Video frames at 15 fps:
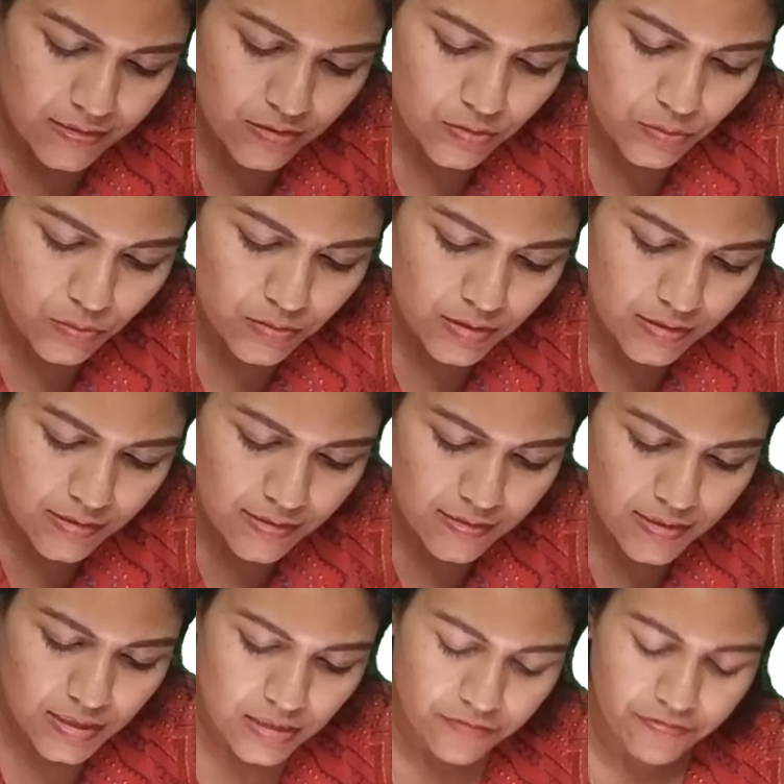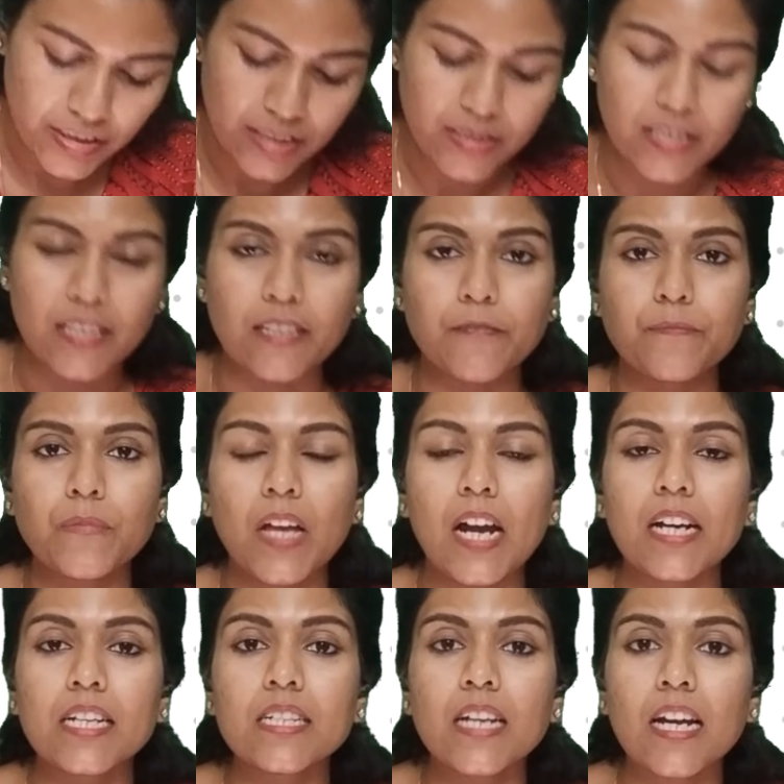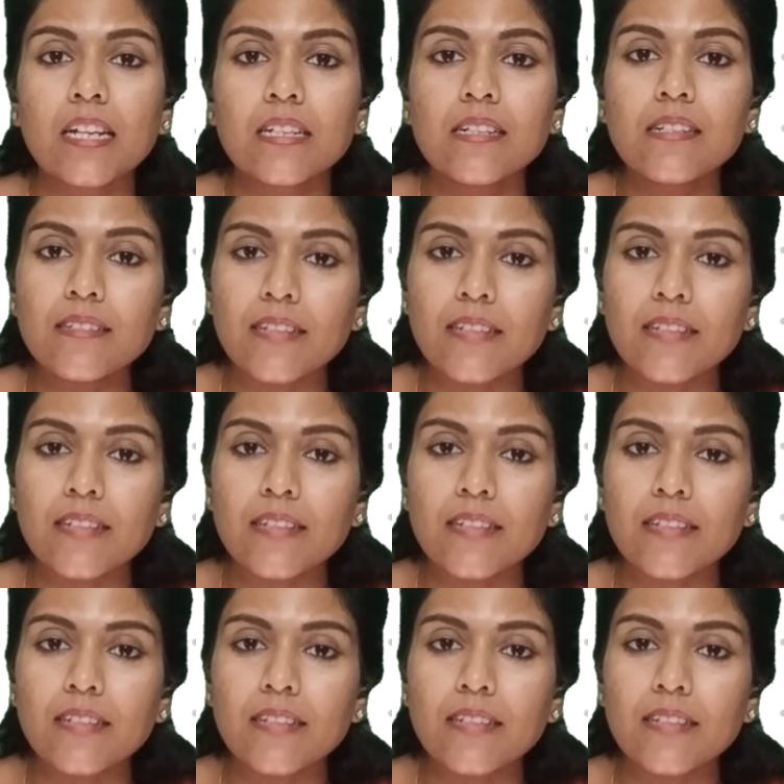So this is the effector, adenylyl